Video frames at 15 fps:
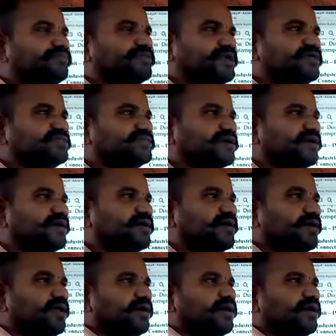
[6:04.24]
is how
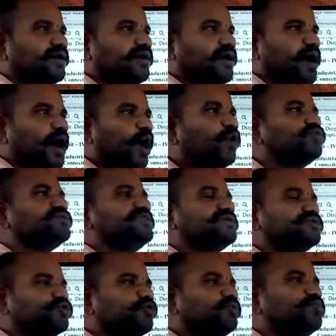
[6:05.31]
the
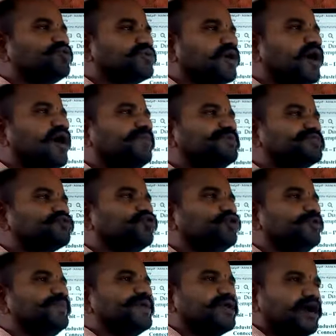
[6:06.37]
robot arm is going to
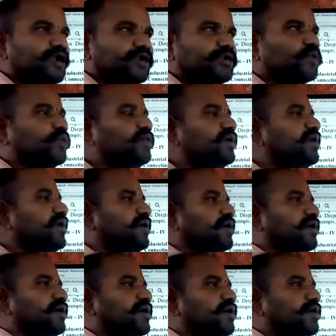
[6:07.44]
be controlled
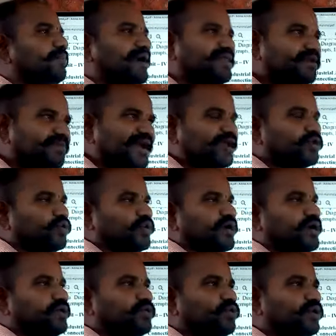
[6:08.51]
by the
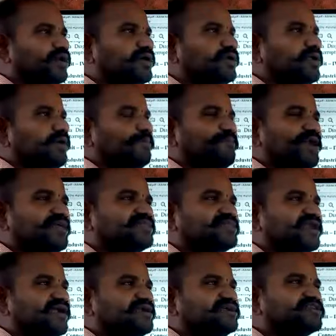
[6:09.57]
microcontroller based
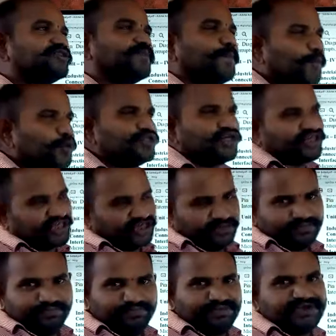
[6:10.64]
on its position.
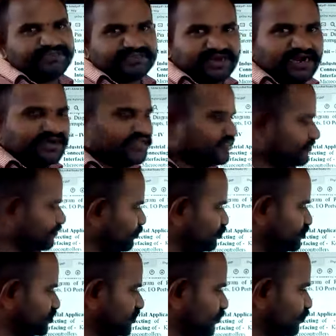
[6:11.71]

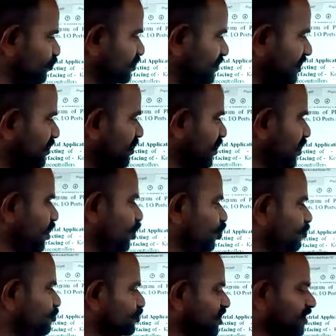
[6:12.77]
So in the
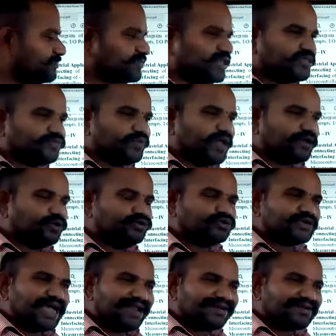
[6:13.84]
robot arm case, we are going to
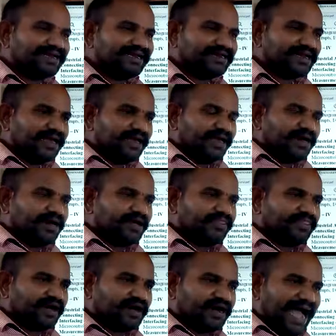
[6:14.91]
calculate
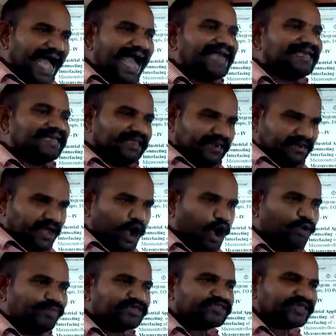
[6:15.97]
the angle, how
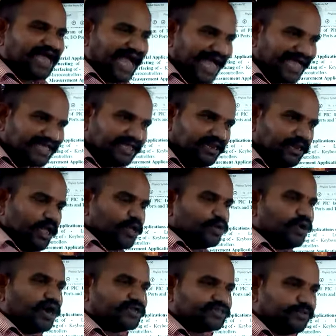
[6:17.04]
much angle you
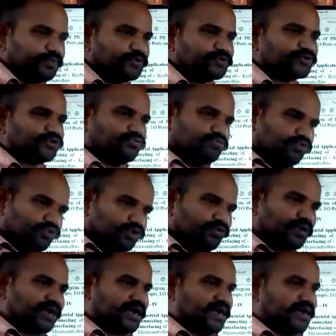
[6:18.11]
are supposed to move
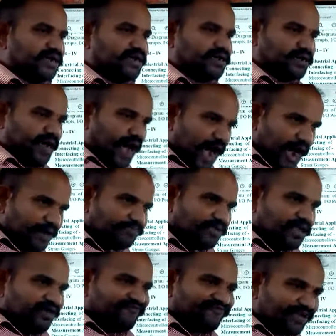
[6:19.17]
your arm
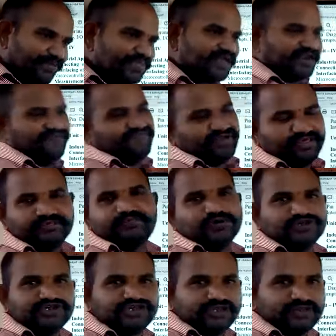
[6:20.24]
from the reference
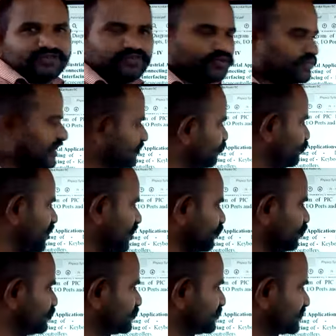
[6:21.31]
position. So that we are
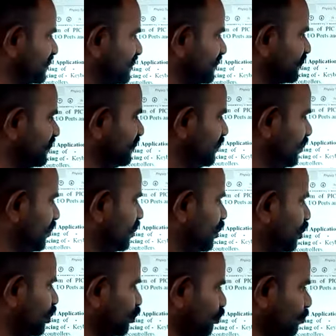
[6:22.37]
going to study in the
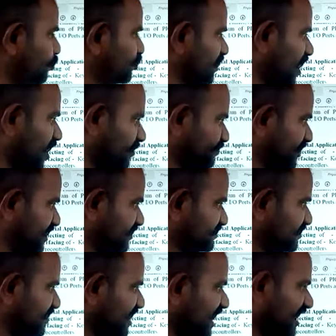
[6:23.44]
robot arm case.
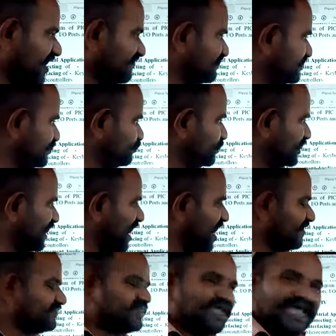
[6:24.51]
And after that, we are
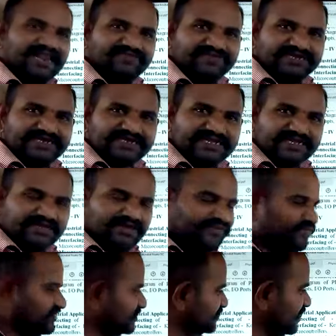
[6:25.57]
having the LVDT,
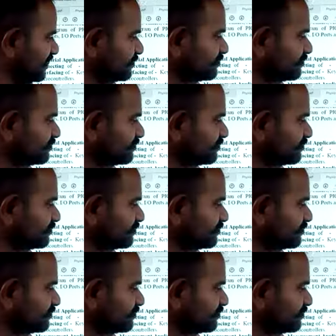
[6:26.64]
which is a